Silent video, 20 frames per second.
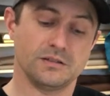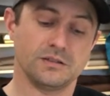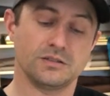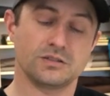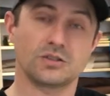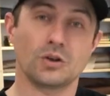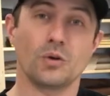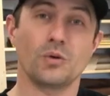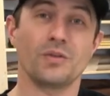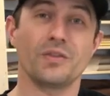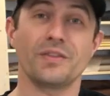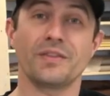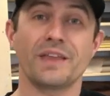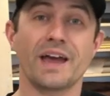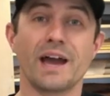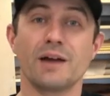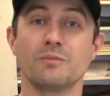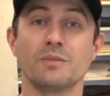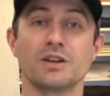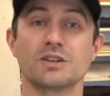So
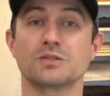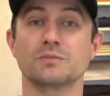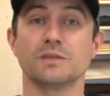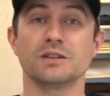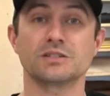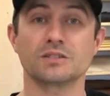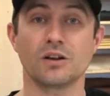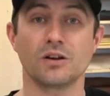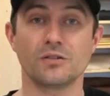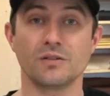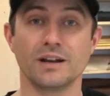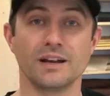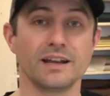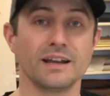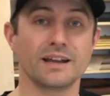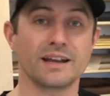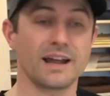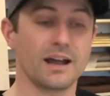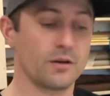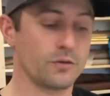that measurement's already
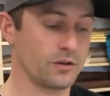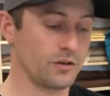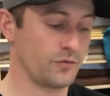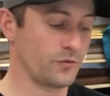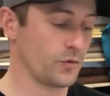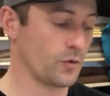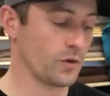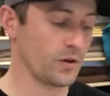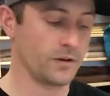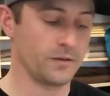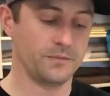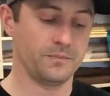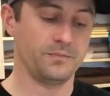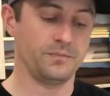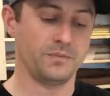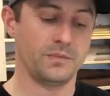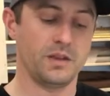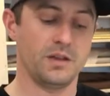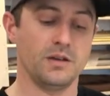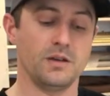accounted for.
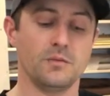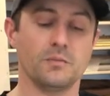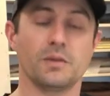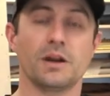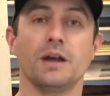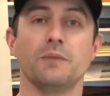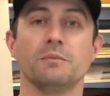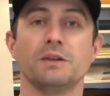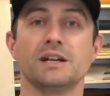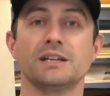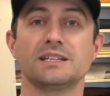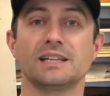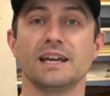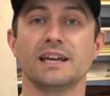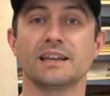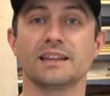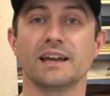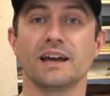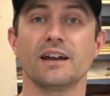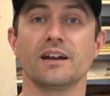But I'm going to
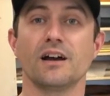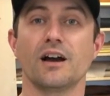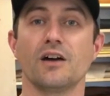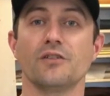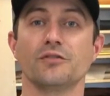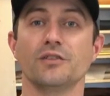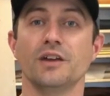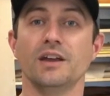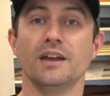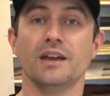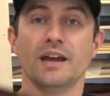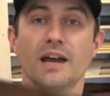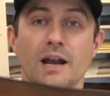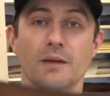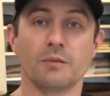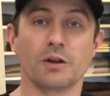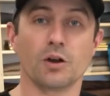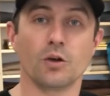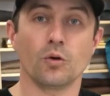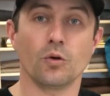take that off and
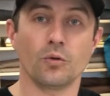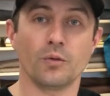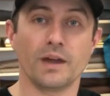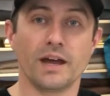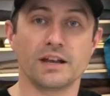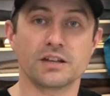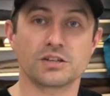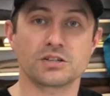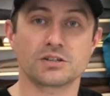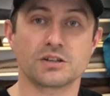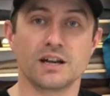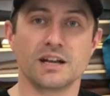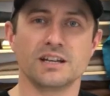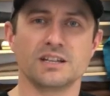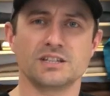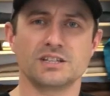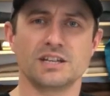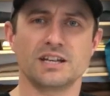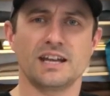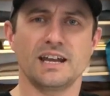I'm going to hold that as straight
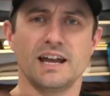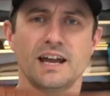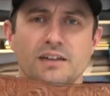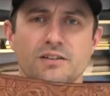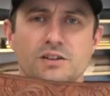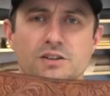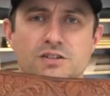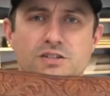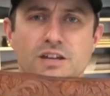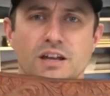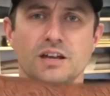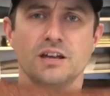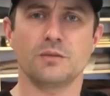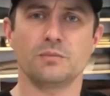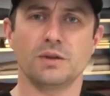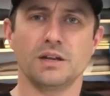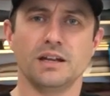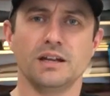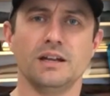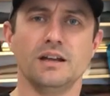as you can. There's going to
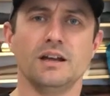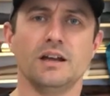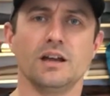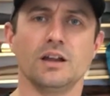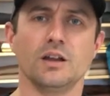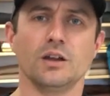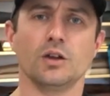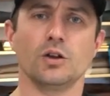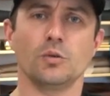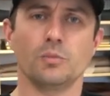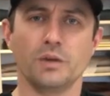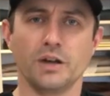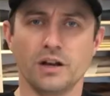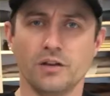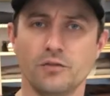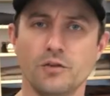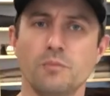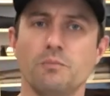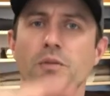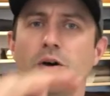be a little bit
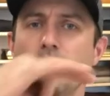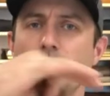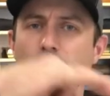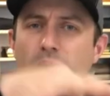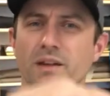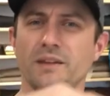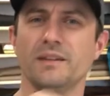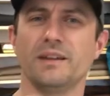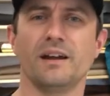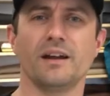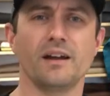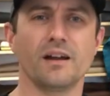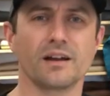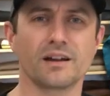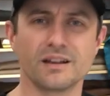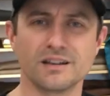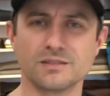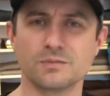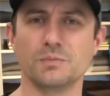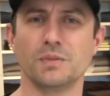of a bow in there
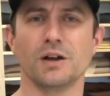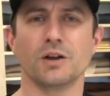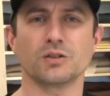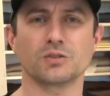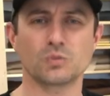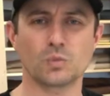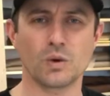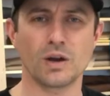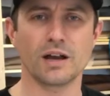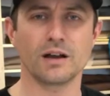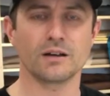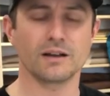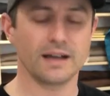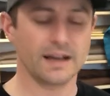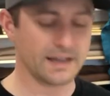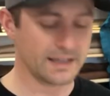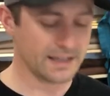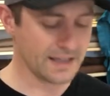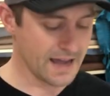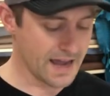because belts wear
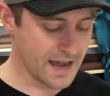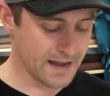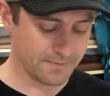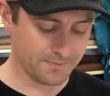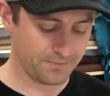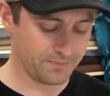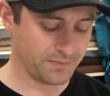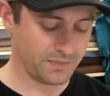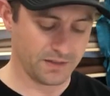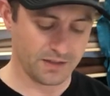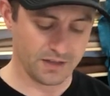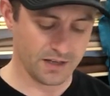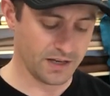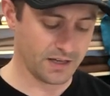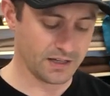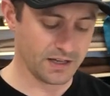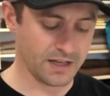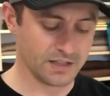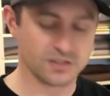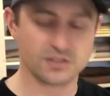like that,
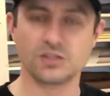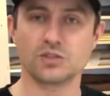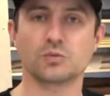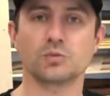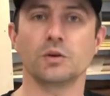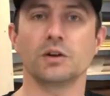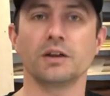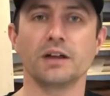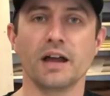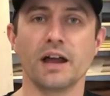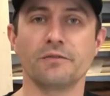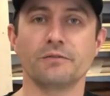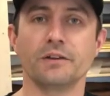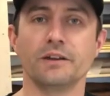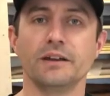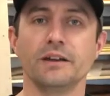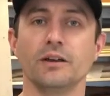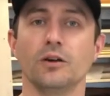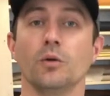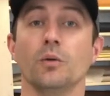and that's just what you have to
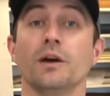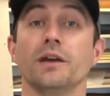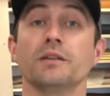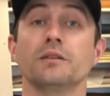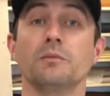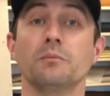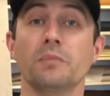deal with.